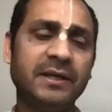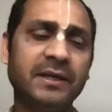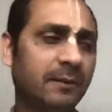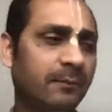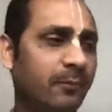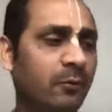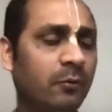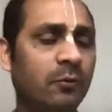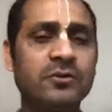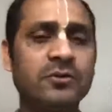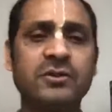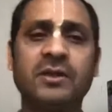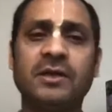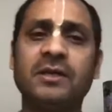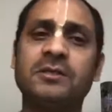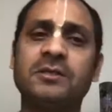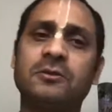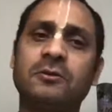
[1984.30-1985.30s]
he approached
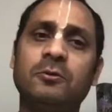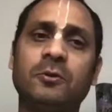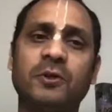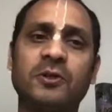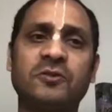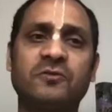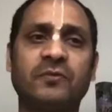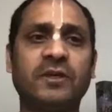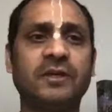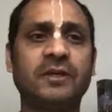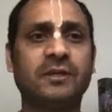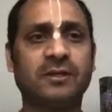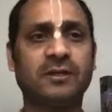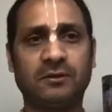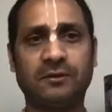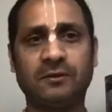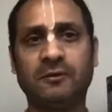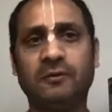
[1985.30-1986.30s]
his lotus feet
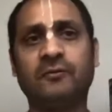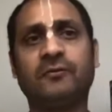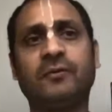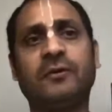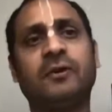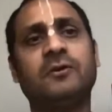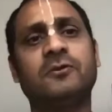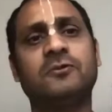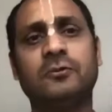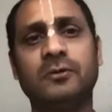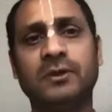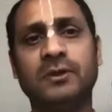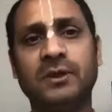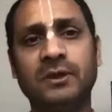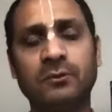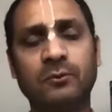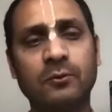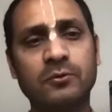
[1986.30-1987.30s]
of
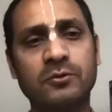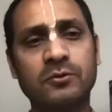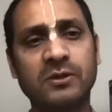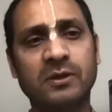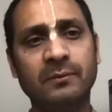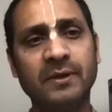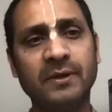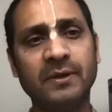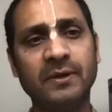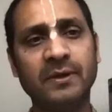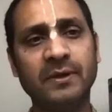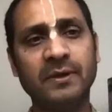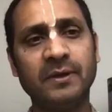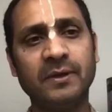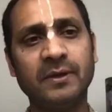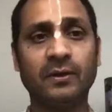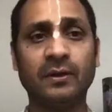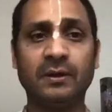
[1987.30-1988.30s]
Sukadeva Goswami,
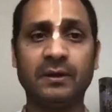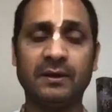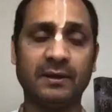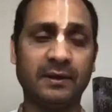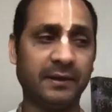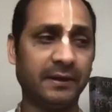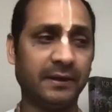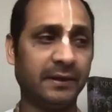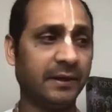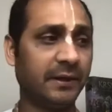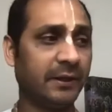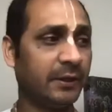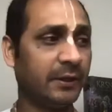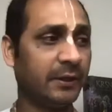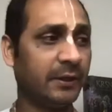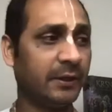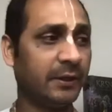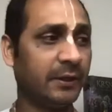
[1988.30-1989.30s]
and he
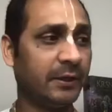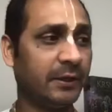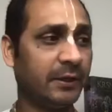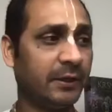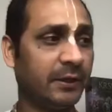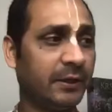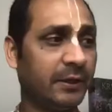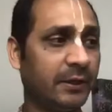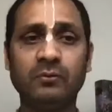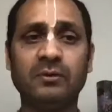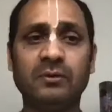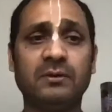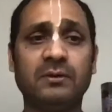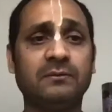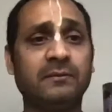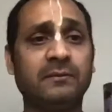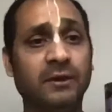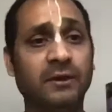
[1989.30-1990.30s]
bowed down,
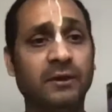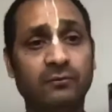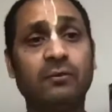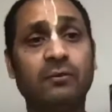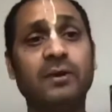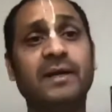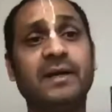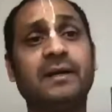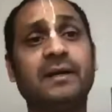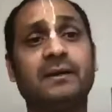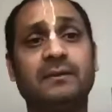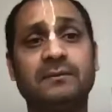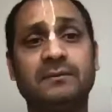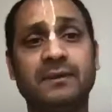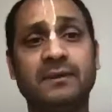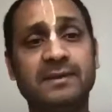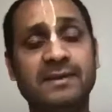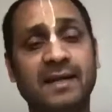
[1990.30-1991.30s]
he folded
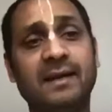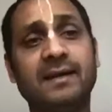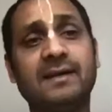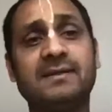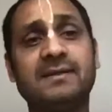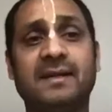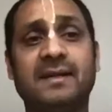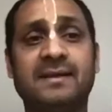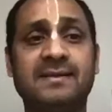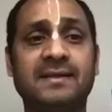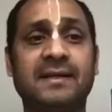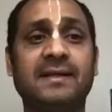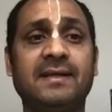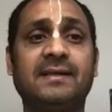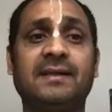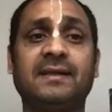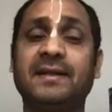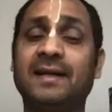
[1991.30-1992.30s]
his hands and said
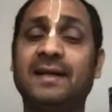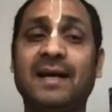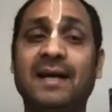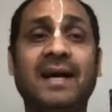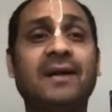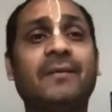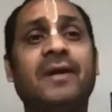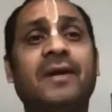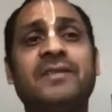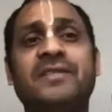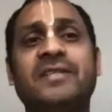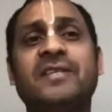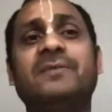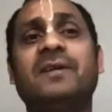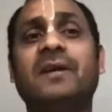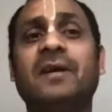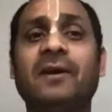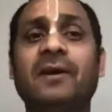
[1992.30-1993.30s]
that I have achieved
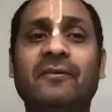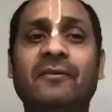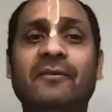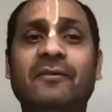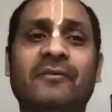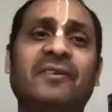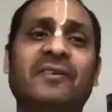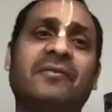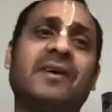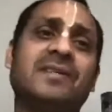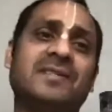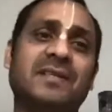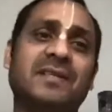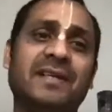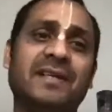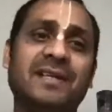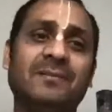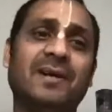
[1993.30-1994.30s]
perfection
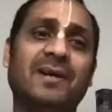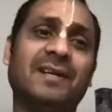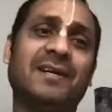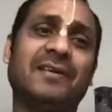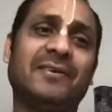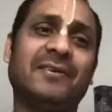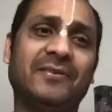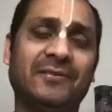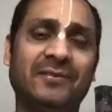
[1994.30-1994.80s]
in my life.